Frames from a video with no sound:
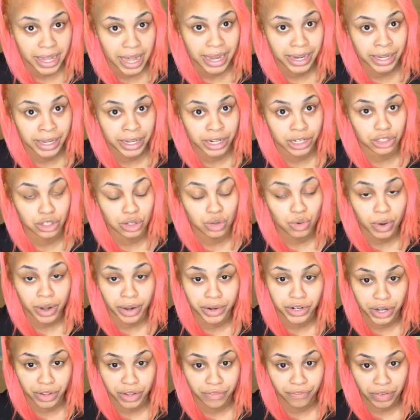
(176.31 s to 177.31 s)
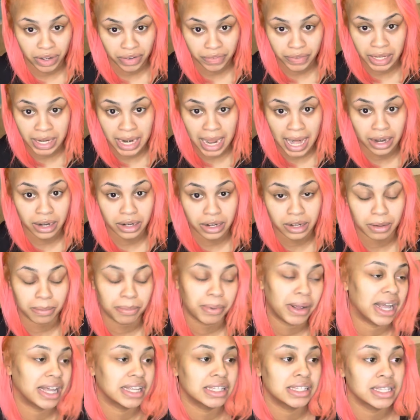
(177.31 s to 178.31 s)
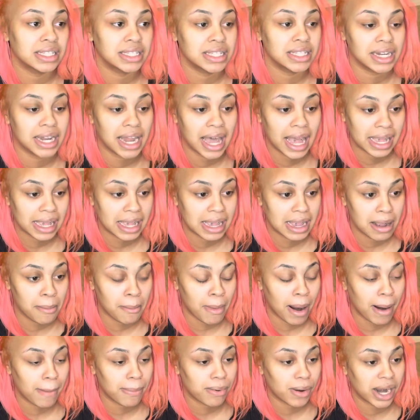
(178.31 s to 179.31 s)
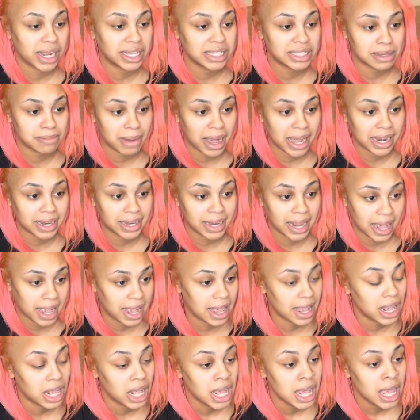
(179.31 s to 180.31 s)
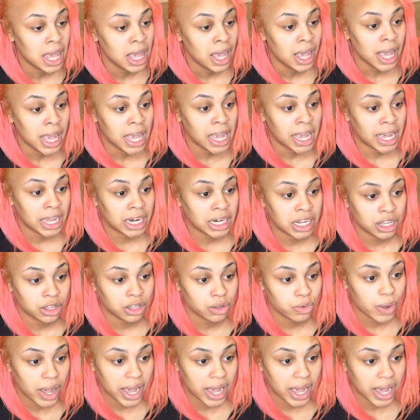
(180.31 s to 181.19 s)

I did a $250 deposit to lock in my price and my date. And then you